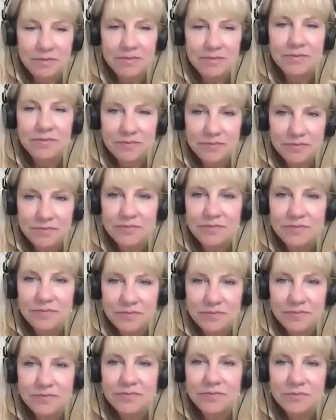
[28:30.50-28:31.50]
Uh, of
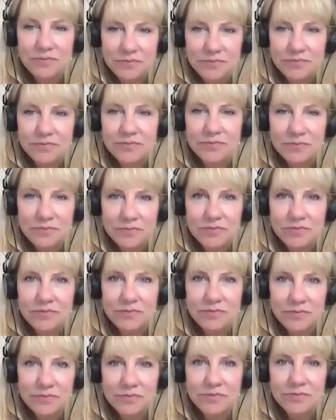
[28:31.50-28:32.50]
course, you learn
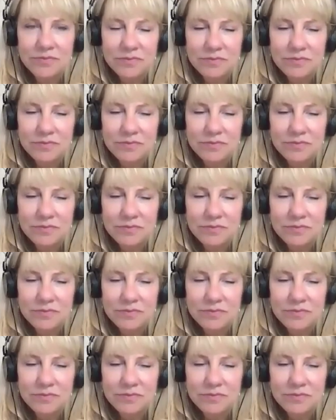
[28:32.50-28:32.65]
something